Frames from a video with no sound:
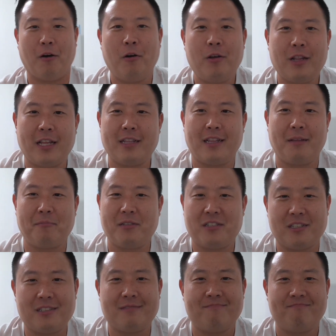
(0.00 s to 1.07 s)
Let me
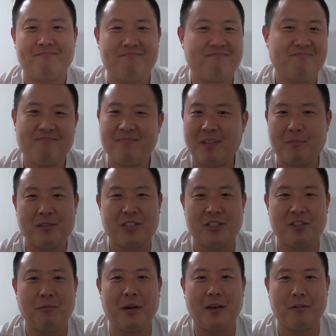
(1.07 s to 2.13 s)
just
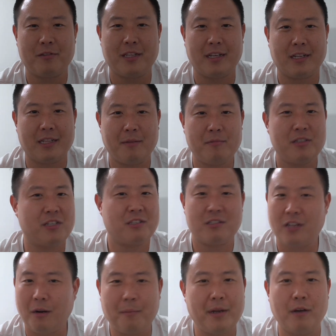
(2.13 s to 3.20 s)
do my own thing. Let me just
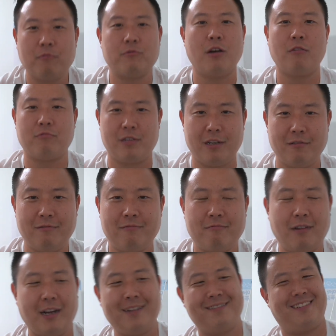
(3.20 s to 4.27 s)
start my own dojo,
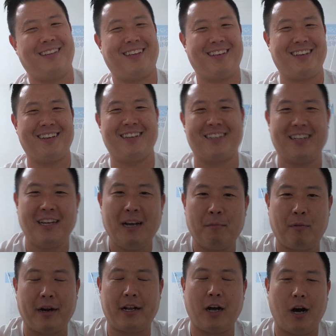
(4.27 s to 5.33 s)
right? And
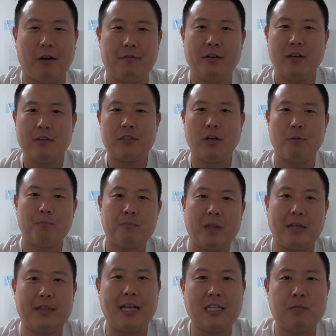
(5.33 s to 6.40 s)
break off. So
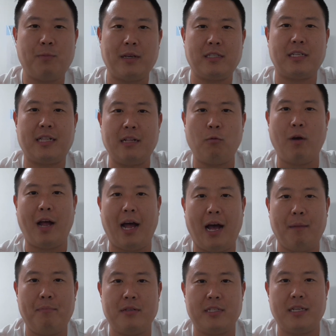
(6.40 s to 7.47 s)
that's basically what
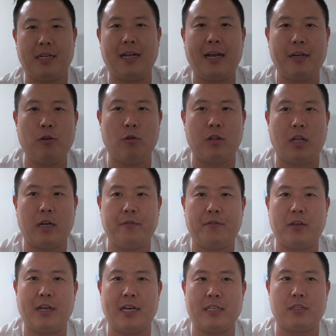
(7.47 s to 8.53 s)
happens. And I know a lot of you
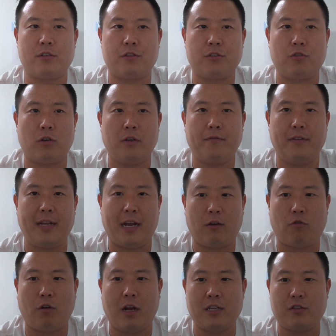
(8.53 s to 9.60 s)
guys are sort of in that
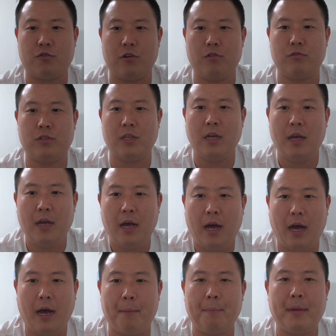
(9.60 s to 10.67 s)
crossroads.
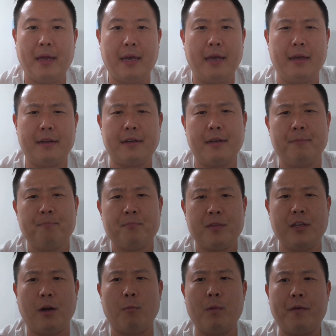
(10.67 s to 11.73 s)
And
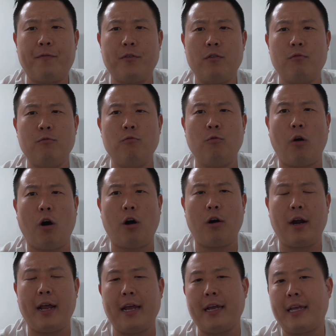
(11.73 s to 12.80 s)
if you
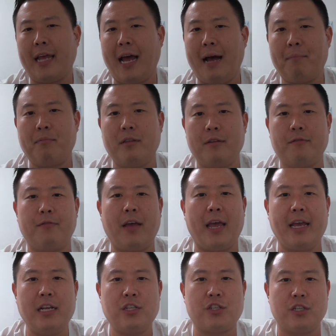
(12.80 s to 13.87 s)
are a captive
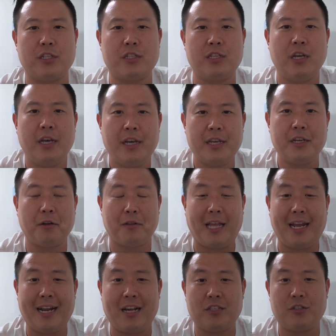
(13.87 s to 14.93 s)
agent,
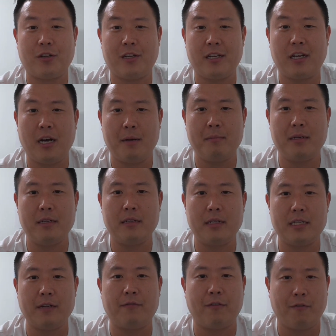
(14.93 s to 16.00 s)
that also can come in
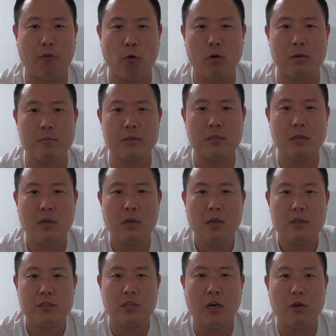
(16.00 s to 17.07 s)
different forms.
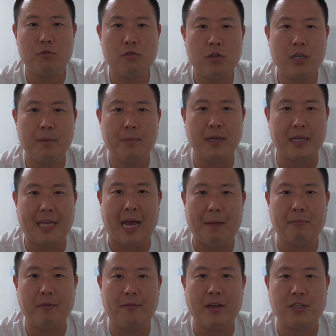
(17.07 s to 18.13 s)
So you could be a
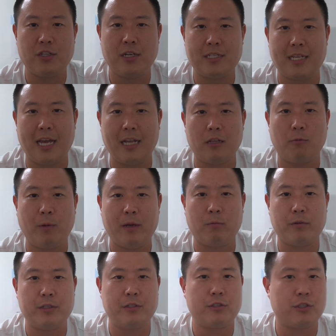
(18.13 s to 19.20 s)
captive agent as an LOA where
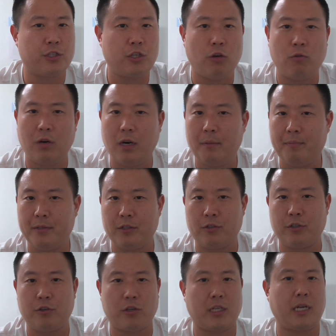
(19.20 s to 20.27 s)
you just show up and
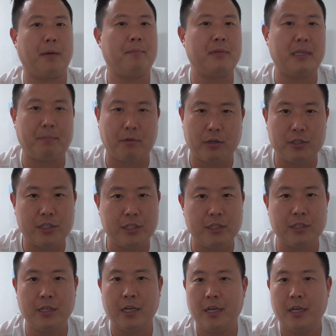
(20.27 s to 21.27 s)
you're a company person.